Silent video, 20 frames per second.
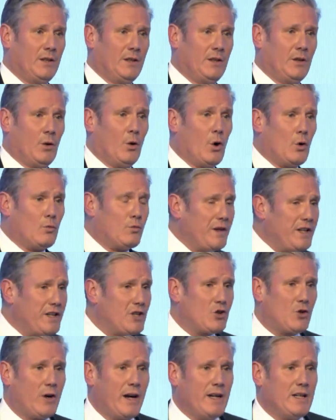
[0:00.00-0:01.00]
or
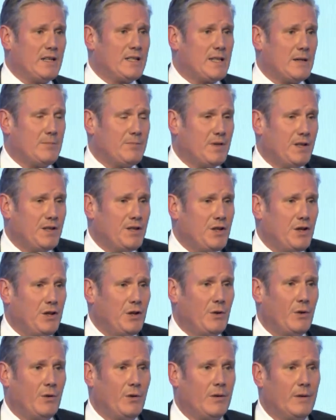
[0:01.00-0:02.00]
retrain as something
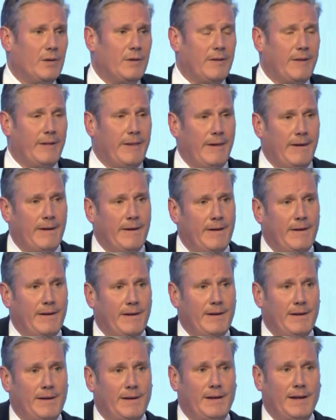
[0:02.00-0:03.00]
new.
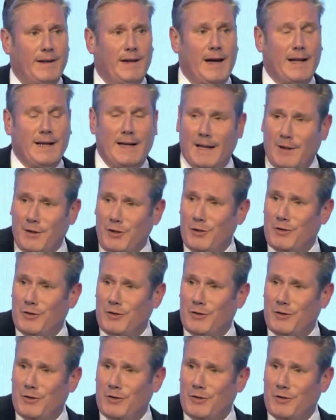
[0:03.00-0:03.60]
And let, you,